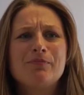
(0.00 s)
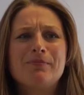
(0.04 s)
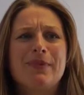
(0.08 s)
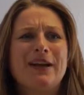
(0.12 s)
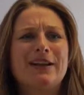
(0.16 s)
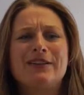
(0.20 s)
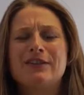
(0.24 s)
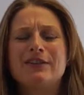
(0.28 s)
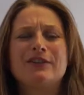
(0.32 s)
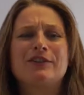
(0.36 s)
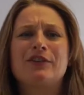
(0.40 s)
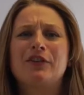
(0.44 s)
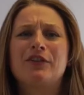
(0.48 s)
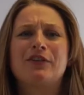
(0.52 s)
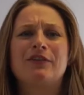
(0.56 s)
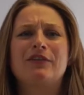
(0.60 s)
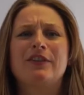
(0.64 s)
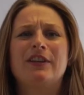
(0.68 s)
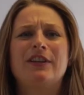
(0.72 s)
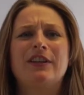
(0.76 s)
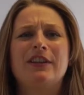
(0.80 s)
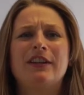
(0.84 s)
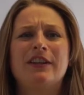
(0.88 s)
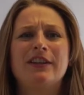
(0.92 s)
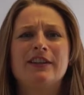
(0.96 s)
masses over
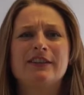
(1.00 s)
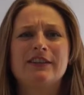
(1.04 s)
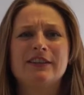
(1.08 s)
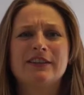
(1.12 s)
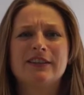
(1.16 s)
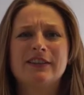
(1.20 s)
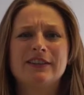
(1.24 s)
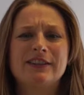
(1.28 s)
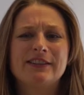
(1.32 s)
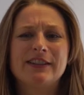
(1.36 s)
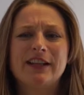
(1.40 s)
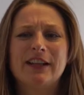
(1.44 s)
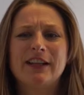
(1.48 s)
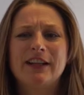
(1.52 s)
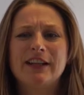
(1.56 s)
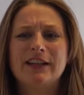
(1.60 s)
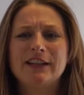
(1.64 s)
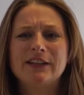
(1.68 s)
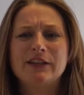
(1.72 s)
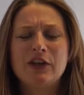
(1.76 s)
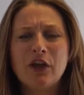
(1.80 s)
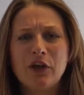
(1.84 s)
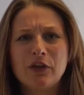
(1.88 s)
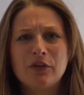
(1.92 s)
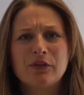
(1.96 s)
the years. And I say,
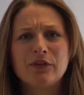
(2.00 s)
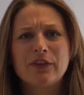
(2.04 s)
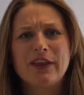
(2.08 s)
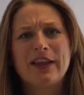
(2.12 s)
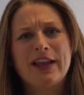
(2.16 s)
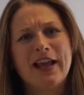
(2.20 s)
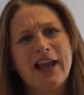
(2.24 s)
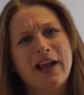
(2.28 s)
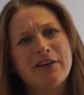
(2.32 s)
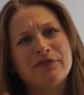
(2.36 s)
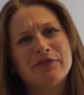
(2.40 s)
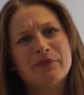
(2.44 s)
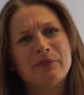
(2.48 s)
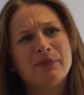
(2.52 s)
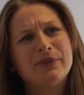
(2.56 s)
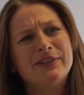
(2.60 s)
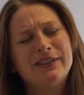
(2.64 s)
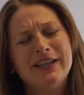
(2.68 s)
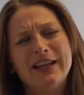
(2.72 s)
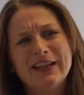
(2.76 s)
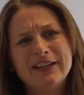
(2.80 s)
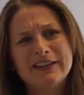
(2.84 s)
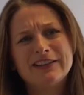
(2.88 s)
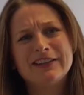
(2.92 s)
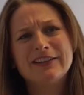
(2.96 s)
no, they haven't
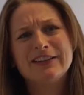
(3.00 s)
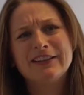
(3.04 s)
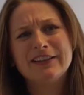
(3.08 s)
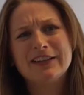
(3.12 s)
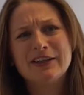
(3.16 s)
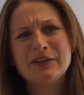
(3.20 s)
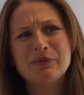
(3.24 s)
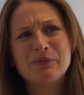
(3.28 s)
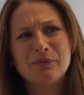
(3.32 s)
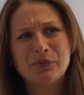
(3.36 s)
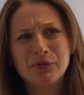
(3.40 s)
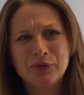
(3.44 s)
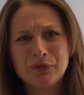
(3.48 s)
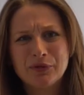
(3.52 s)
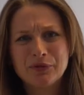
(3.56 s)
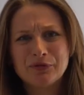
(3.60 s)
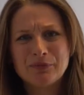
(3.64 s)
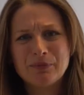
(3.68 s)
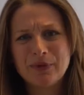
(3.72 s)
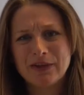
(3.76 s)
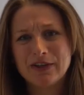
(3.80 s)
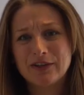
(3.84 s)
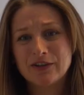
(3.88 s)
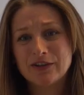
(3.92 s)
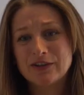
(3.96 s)
particularly
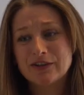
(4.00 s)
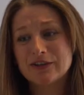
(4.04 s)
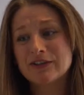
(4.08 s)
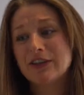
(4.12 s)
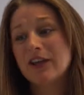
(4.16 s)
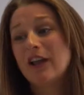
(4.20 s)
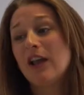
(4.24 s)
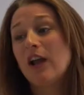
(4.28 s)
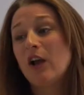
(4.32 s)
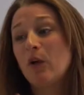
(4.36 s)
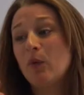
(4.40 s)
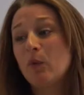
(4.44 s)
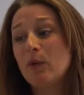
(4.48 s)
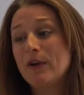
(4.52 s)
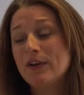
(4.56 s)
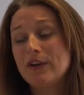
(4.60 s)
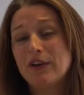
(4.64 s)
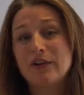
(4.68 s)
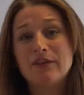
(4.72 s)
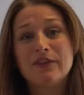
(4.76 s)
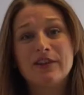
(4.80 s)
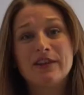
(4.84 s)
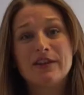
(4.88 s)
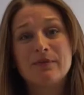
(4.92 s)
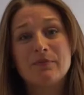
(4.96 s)
improved because we
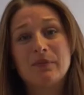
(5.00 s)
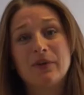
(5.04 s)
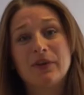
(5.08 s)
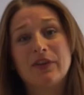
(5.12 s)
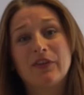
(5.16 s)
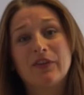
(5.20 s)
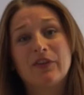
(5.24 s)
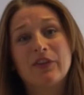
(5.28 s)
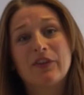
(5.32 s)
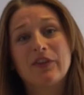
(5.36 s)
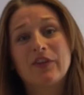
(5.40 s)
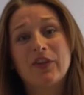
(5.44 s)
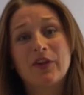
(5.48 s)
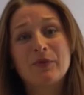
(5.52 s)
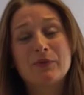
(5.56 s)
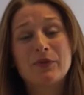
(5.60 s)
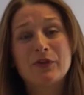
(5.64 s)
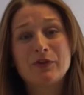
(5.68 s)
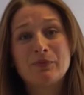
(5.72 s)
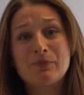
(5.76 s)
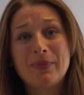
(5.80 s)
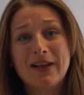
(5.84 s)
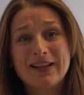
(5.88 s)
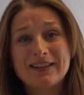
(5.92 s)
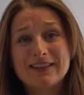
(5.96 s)
know that implants are so
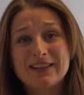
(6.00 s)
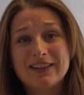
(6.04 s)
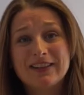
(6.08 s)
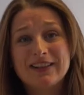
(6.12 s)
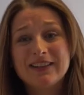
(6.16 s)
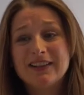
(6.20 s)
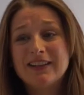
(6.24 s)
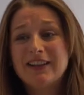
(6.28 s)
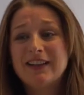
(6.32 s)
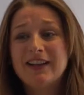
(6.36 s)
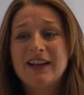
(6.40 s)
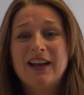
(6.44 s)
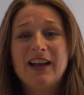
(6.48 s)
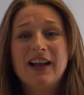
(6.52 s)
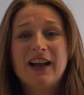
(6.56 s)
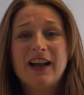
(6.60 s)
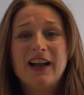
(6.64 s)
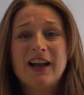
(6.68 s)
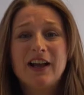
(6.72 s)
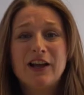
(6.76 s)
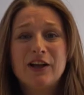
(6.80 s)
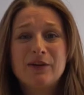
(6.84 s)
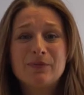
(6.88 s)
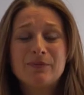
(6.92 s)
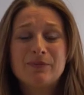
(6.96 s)
much better.
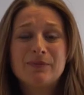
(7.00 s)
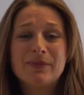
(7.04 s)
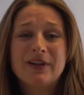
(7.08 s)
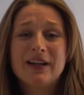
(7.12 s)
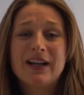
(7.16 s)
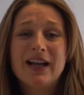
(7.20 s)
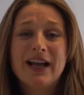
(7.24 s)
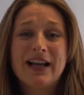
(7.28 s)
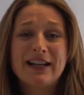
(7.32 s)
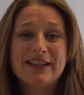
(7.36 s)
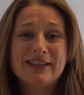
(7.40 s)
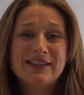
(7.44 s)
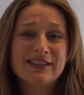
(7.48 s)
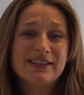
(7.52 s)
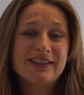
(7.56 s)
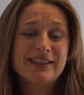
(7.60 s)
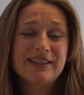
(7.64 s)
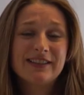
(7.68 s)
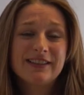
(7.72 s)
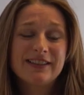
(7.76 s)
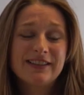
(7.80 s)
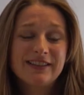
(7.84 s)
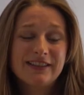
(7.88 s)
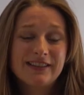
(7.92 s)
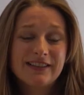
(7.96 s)
And
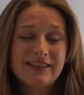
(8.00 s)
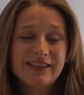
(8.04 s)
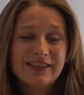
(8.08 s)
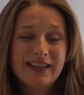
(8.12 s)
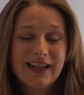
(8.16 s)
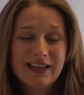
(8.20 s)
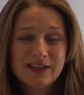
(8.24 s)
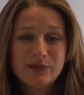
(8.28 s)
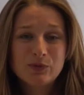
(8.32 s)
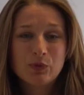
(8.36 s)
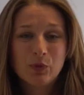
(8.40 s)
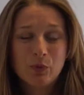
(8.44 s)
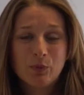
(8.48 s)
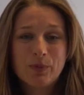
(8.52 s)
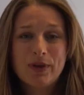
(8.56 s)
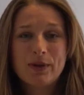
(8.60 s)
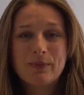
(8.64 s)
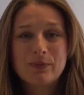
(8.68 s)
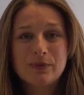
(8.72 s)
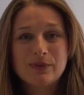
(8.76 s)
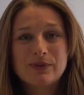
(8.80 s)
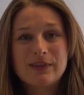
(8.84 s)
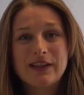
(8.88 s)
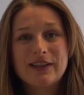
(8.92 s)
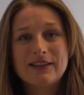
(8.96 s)
that's what
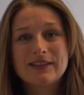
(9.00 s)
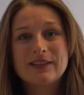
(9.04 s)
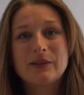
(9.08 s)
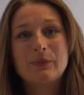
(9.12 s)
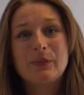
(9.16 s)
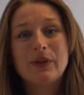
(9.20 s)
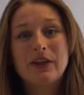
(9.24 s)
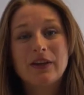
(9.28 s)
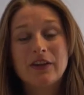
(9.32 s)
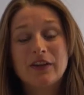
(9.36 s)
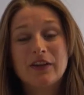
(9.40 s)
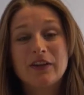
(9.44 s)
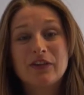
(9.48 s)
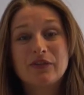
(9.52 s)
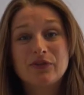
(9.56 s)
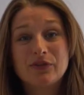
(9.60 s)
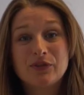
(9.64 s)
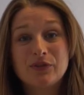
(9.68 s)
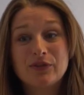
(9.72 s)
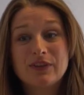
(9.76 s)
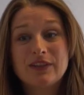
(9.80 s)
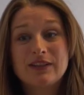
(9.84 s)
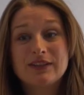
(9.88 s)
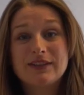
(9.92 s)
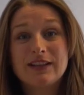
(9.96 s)
people tend to be going
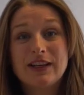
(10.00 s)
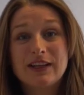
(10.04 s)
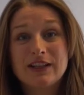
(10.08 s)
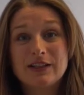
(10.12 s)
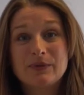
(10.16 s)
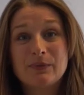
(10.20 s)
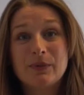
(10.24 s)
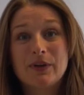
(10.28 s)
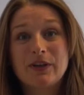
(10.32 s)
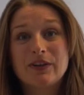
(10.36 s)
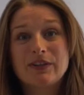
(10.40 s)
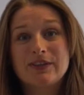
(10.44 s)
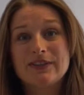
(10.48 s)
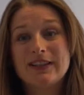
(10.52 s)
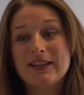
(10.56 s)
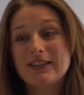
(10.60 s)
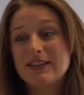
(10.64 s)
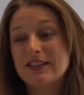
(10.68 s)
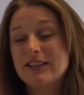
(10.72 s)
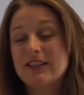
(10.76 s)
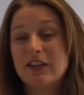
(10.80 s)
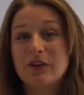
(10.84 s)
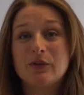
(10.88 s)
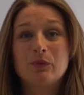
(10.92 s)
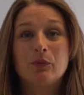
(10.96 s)
for these days because they
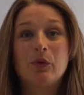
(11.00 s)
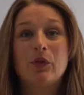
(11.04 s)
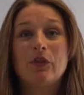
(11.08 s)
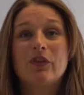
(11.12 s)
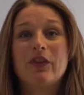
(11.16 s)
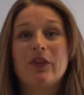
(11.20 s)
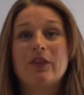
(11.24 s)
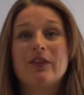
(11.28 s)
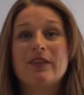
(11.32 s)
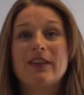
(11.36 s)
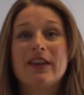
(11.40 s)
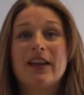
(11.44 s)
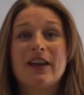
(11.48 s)
don't want something